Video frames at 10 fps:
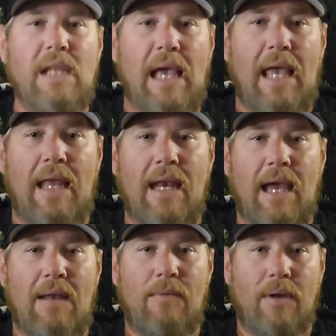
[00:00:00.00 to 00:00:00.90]

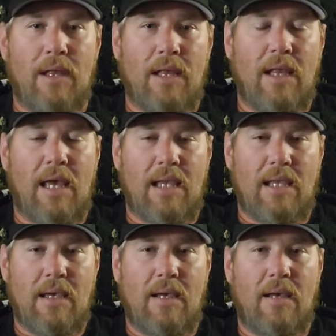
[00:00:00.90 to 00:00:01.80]
I'd really like
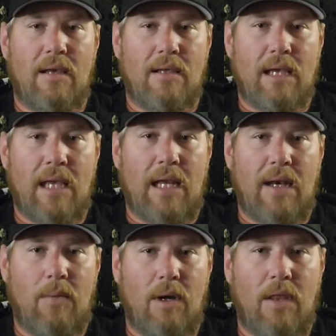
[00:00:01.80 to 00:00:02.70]
to get
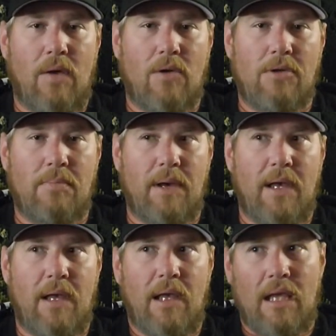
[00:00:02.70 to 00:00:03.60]
into one of those,
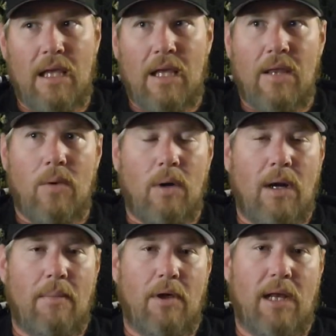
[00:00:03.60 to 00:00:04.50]
but the
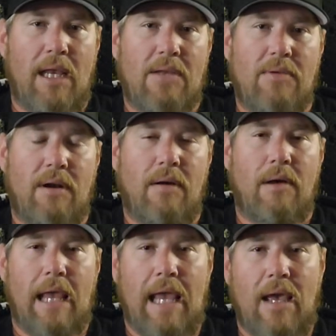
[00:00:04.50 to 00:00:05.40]
one I'm looking at is right
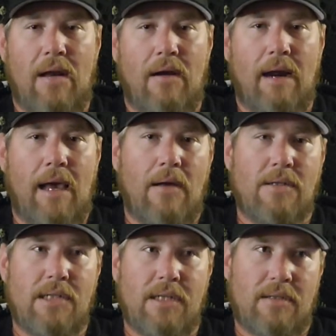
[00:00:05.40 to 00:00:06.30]
around
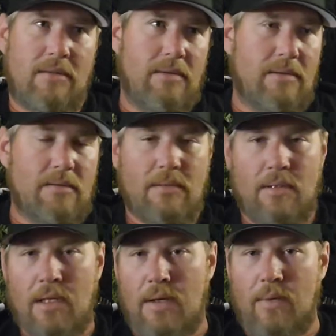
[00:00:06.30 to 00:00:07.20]
$800, and
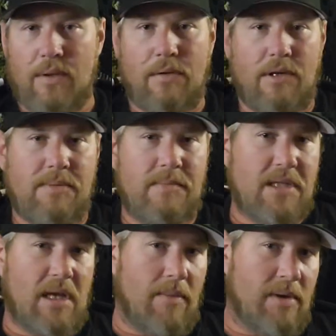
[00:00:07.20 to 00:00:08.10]
with
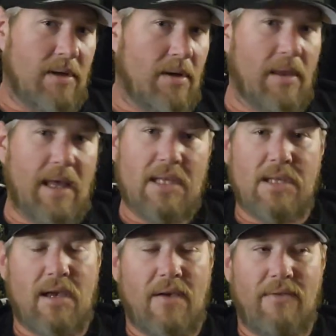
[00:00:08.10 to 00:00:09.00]
Christmas coming and all that
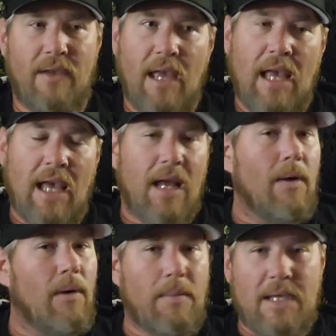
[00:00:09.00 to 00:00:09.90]
stuff, I
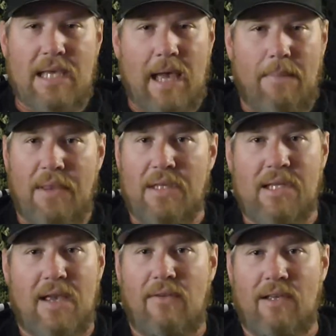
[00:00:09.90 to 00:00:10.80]
don't want to be tapping the
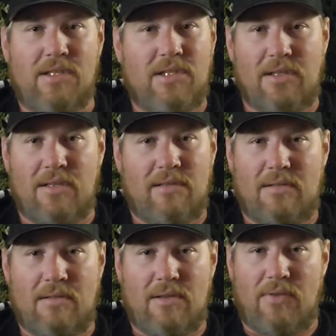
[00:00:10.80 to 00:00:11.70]
savings just
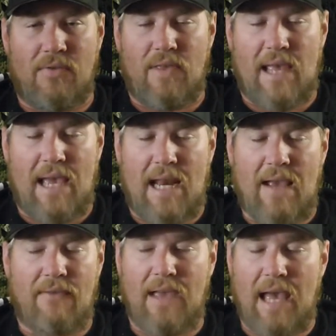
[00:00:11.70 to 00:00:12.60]
for that.
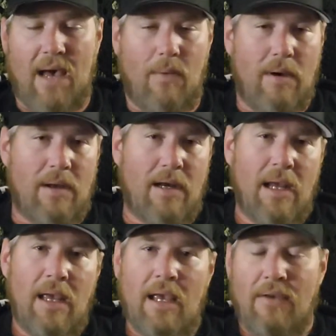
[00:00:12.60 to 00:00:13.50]
I've got one.
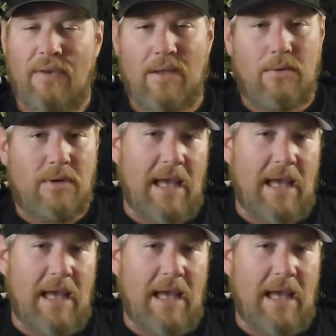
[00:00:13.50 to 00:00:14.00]
If I do